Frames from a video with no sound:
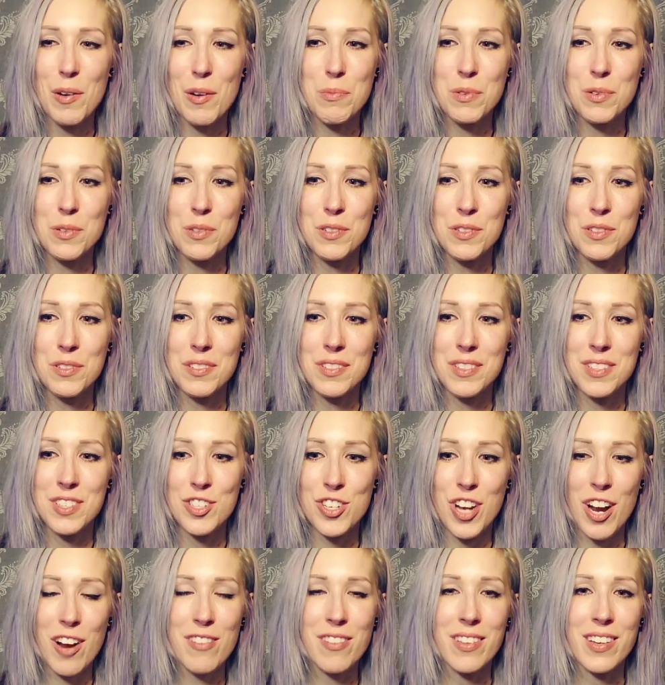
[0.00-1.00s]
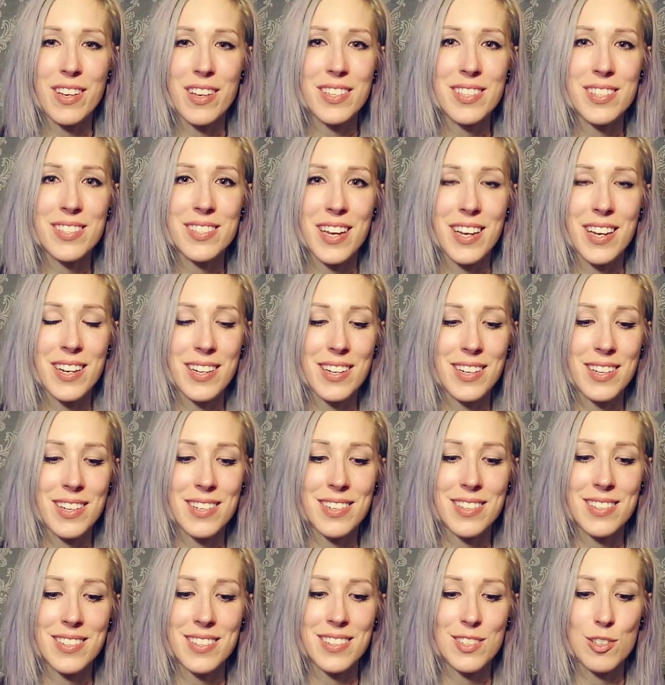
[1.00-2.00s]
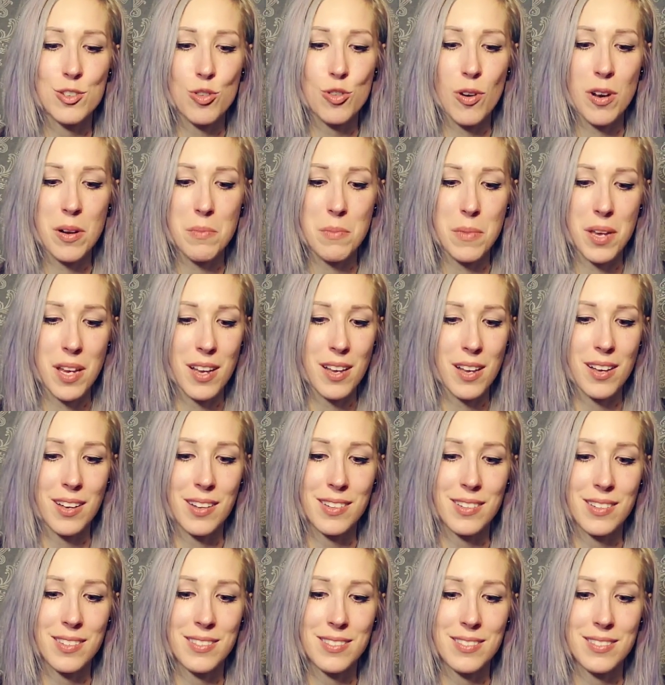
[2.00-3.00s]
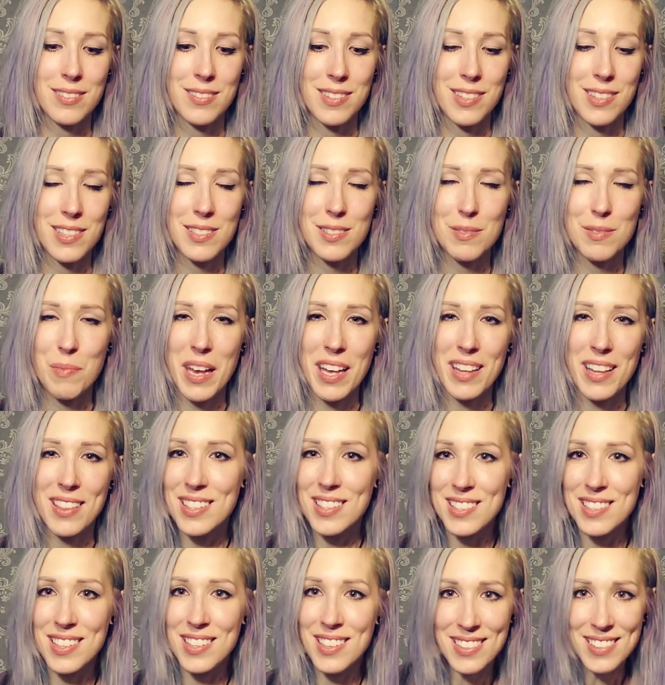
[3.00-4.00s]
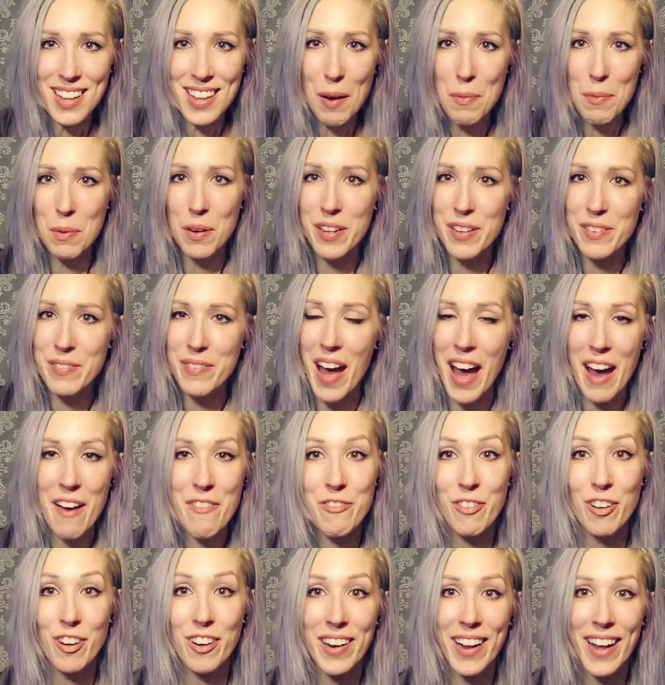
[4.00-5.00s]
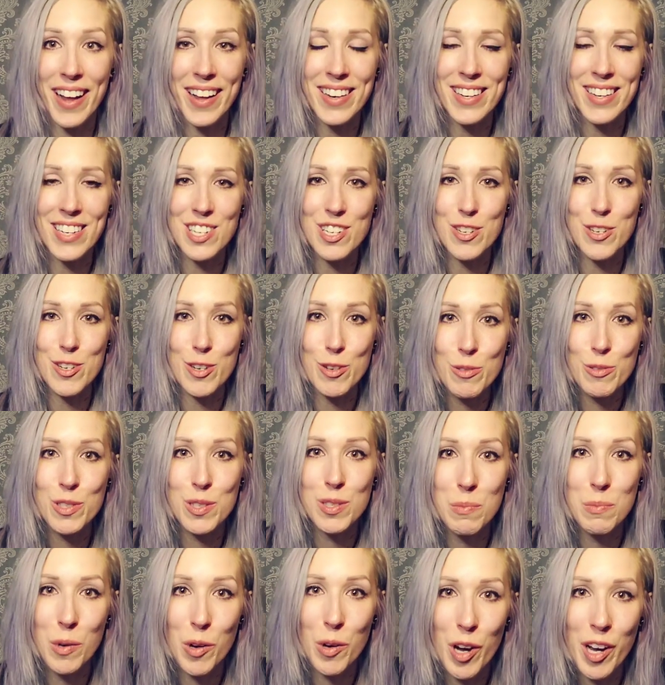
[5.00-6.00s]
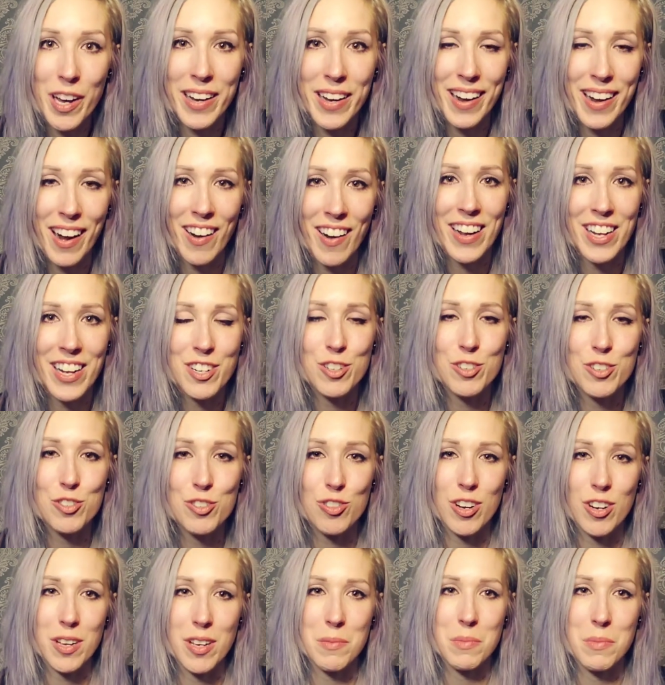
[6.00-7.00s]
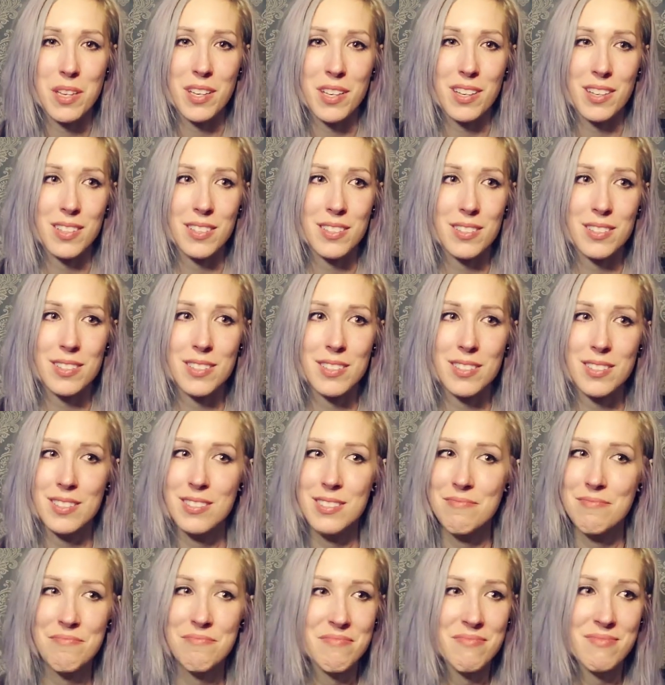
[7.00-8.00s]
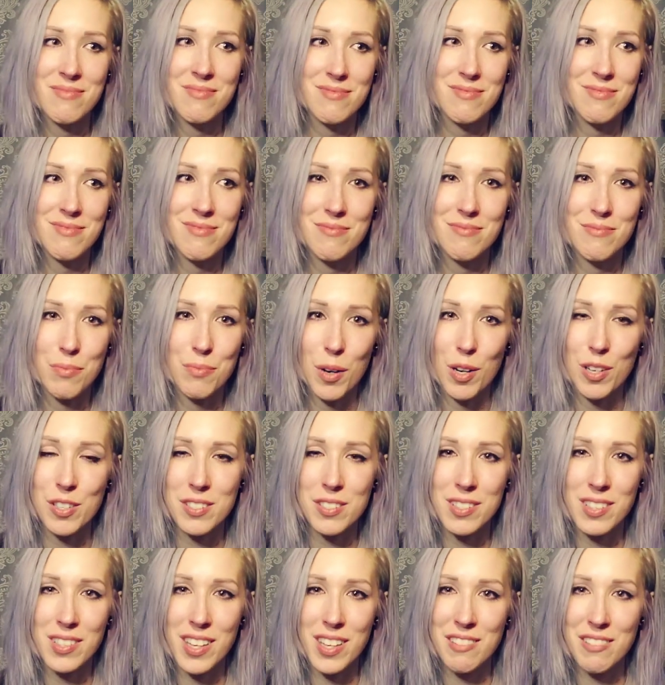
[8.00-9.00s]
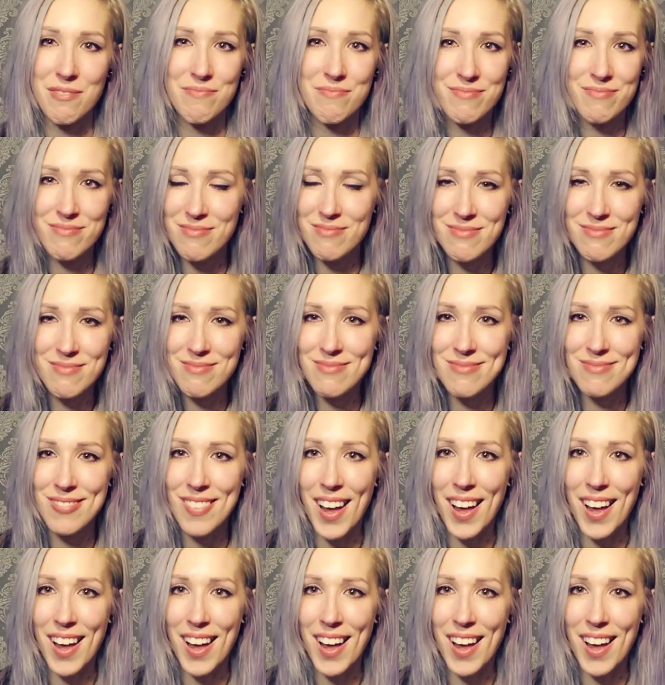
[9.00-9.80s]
I hope you'll share this and join me, and let's make this a collaborative effort and do some good in our industry, because personally,